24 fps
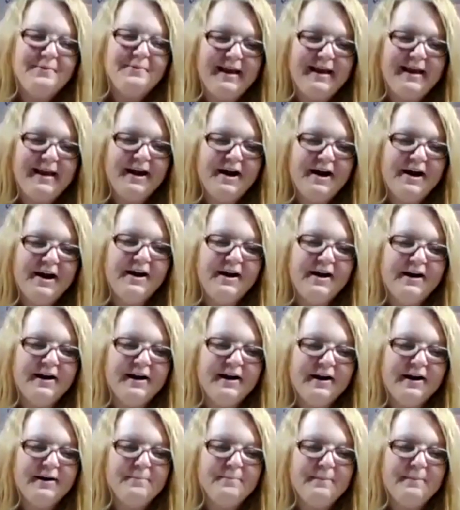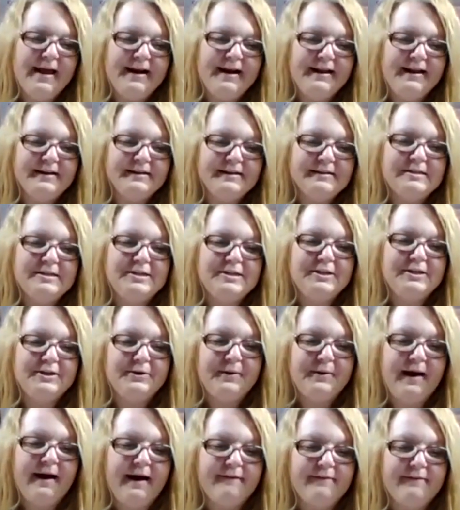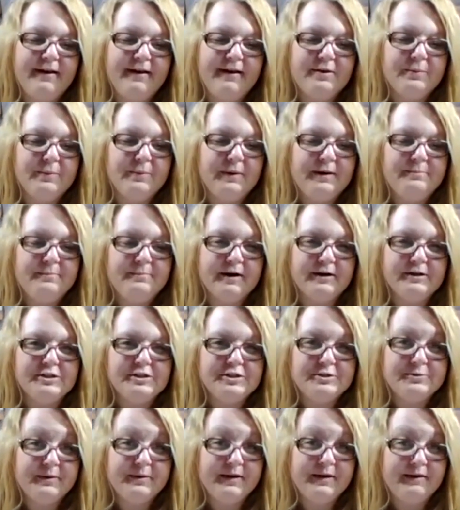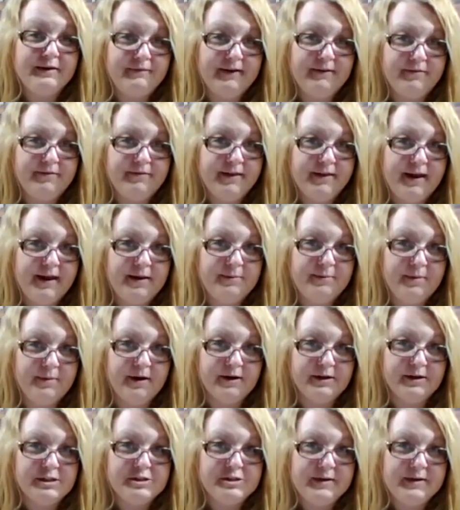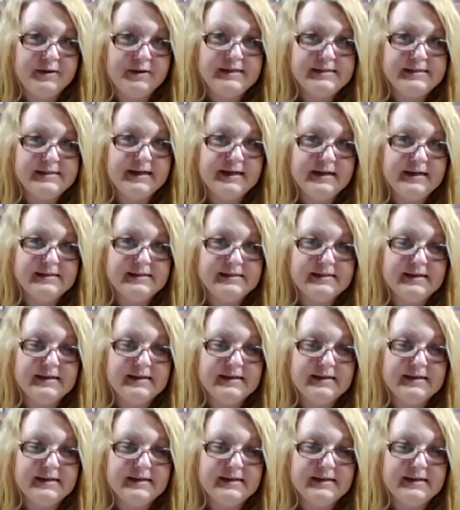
we are planning to have another one March 25th and March 26th.